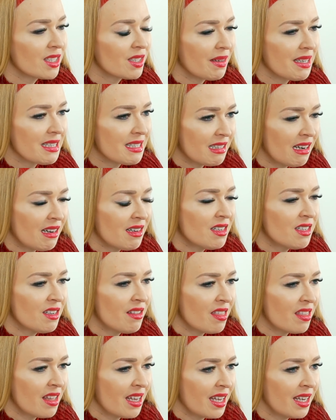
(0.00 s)
So I started
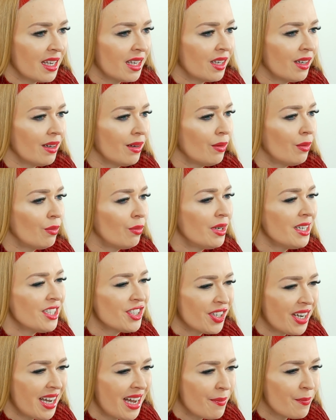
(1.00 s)
to think
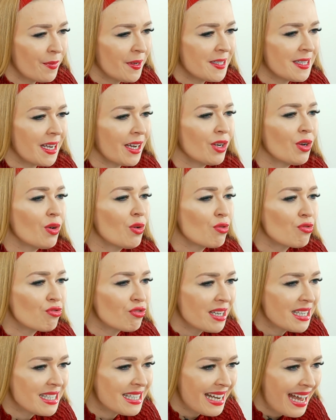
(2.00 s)
which habit I
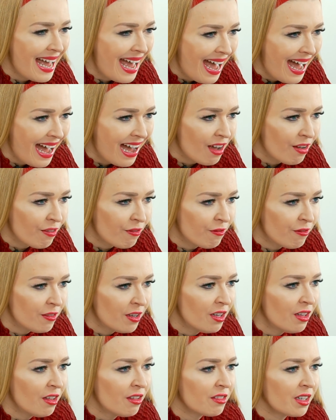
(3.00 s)
already
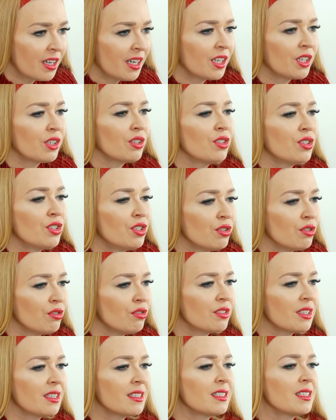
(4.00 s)
have that I could
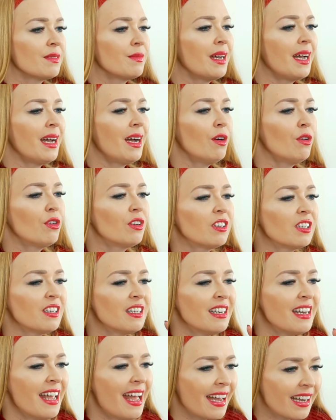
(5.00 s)
use and somehow
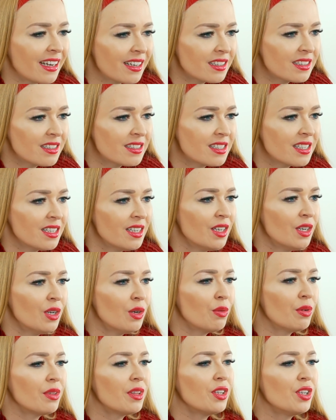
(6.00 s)
connect
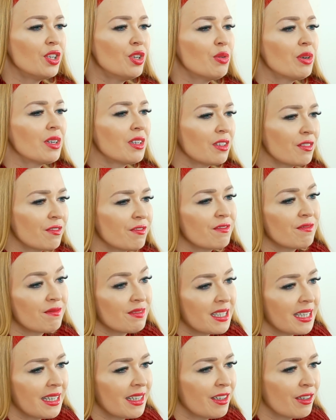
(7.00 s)
with the new one of
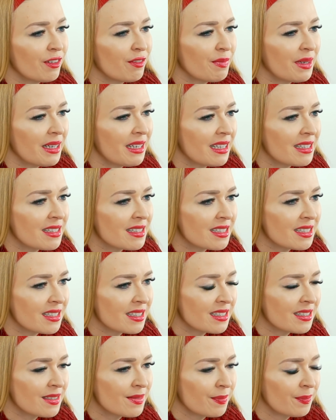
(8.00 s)
taking off my
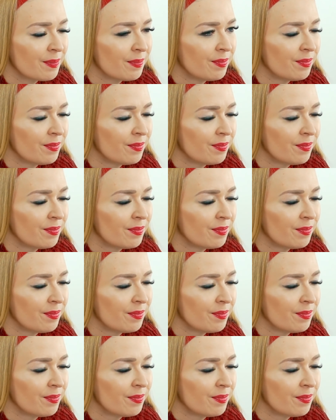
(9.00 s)
lenses.